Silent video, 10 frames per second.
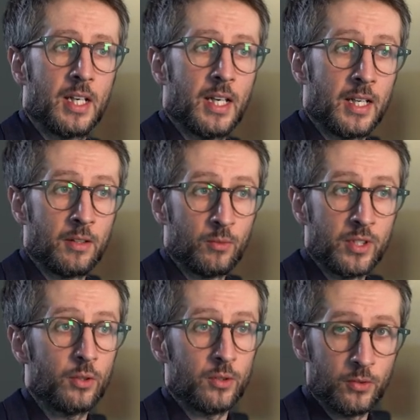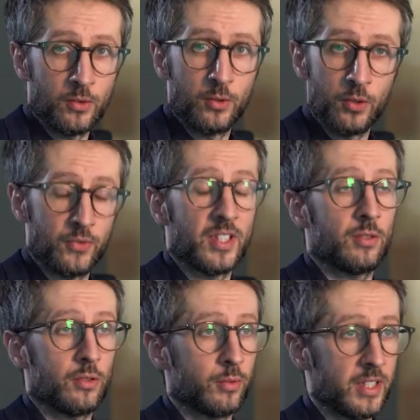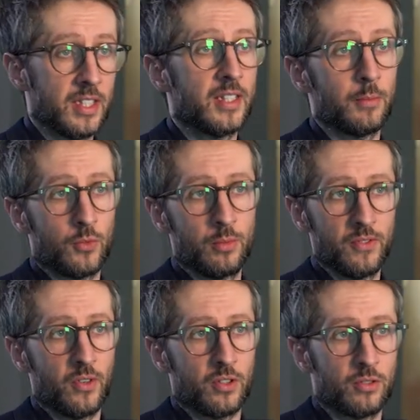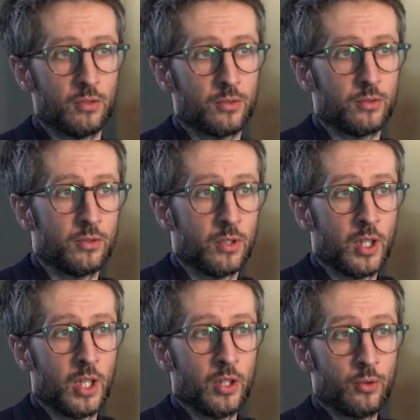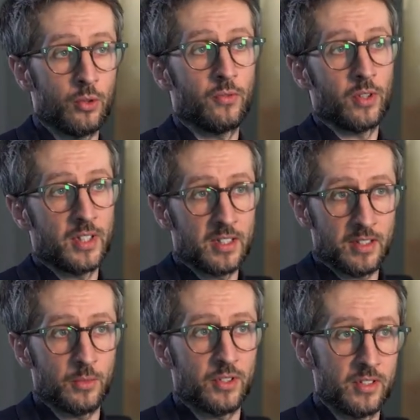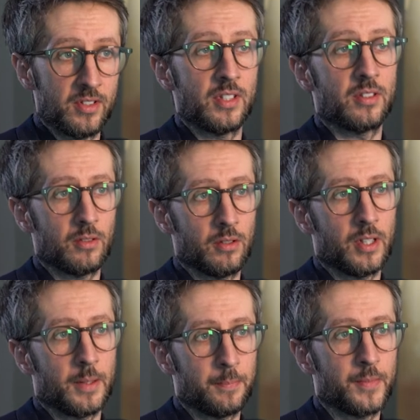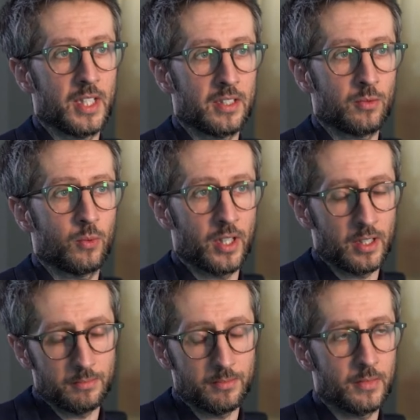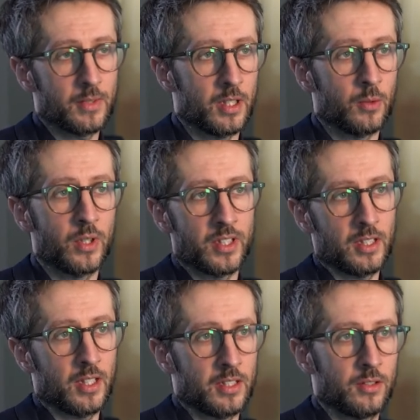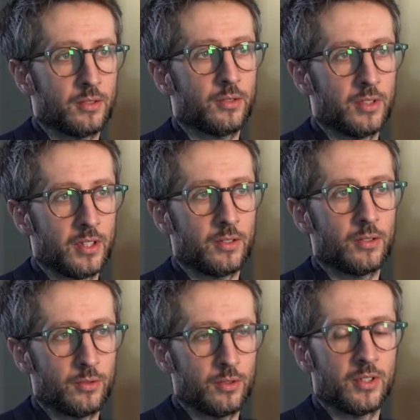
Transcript: And we know those vessels, we need them to be functional to avoid Alzheimer's disease. So that's where when I got to the